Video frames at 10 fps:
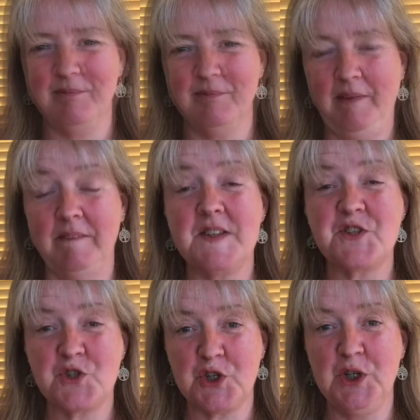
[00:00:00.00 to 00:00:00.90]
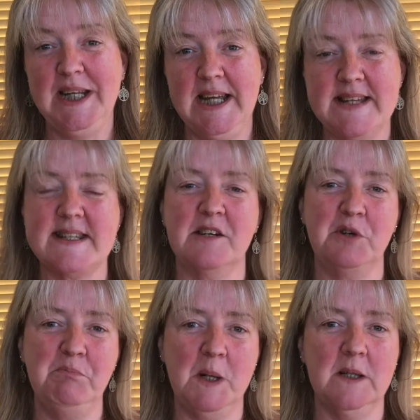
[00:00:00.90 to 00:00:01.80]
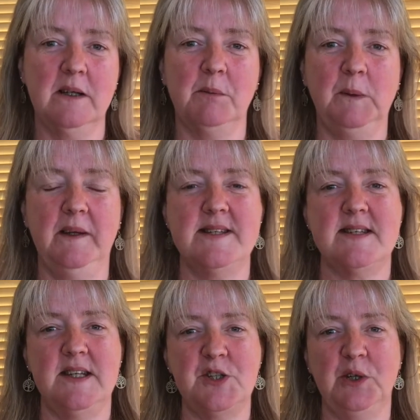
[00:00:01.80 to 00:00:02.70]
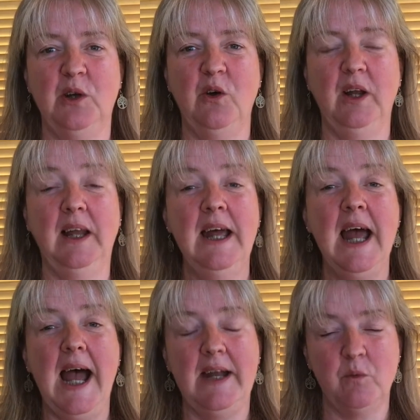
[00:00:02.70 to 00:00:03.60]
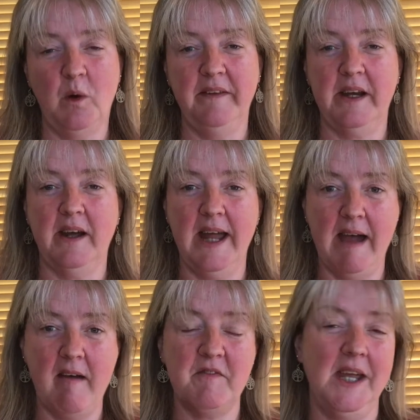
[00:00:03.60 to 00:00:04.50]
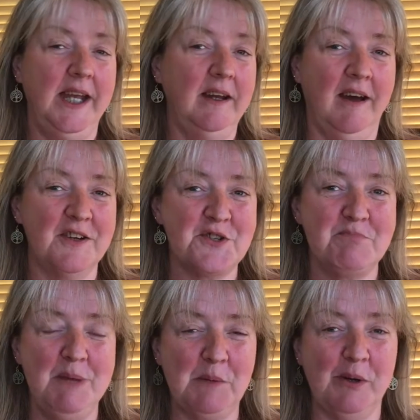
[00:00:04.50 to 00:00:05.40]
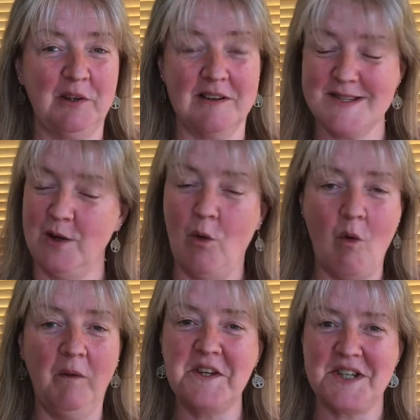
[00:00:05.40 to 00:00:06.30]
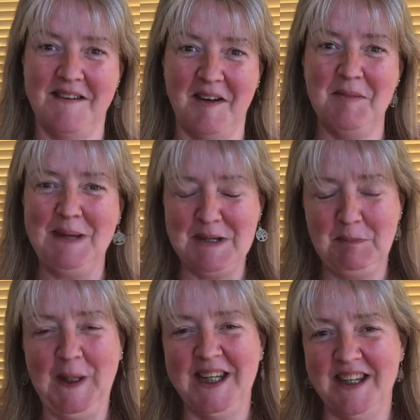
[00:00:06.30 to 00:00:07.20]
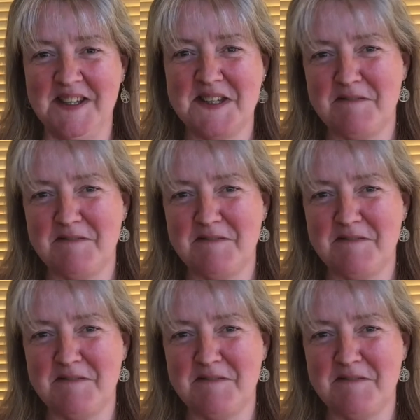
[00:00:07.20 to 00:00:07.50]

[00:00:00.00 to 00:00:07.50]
This truly is a remarkable essential oil and one that I have in 100ml bottles all the time in my kit.